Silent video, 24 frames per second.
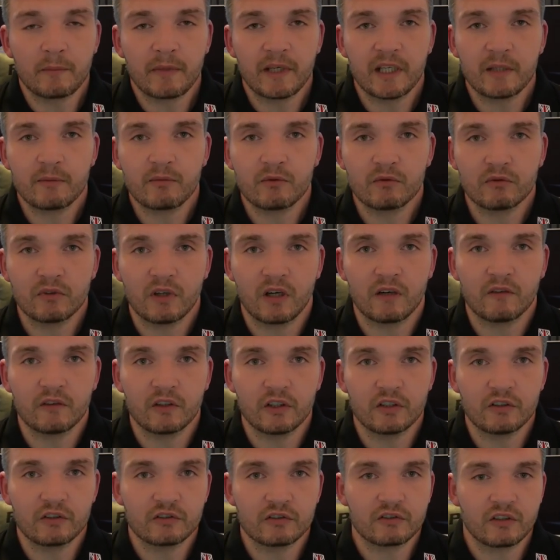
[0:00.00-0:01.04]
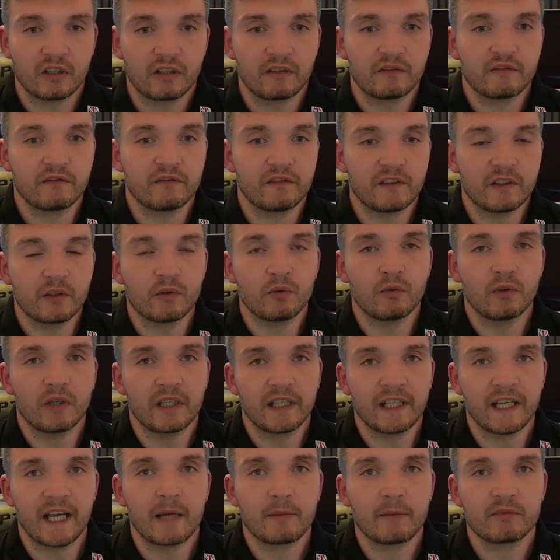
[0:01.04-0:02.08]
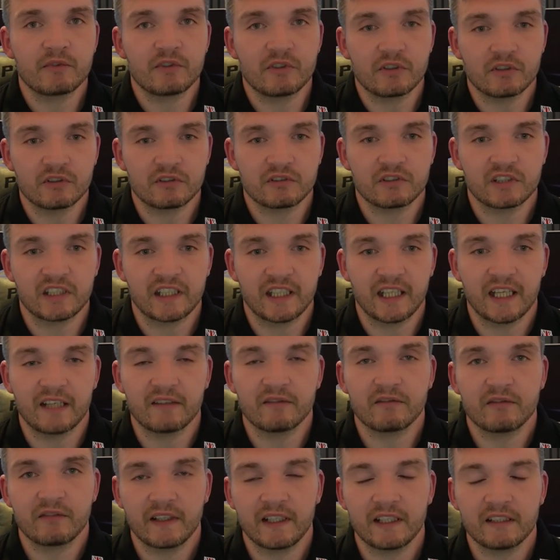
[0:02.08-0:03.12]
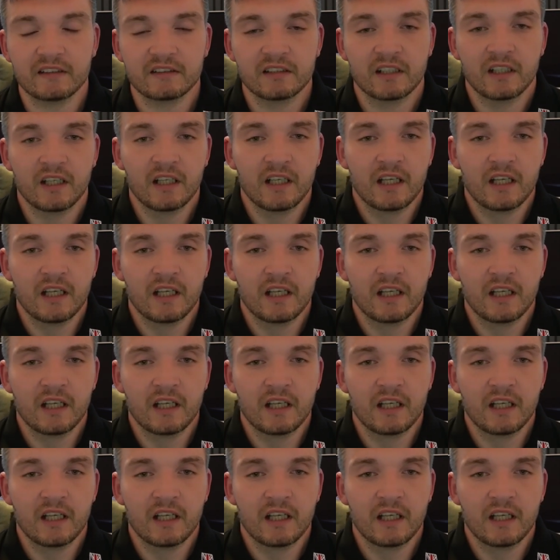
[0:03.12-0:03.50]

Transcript: people rather than just trying to fill a gap just to get fees.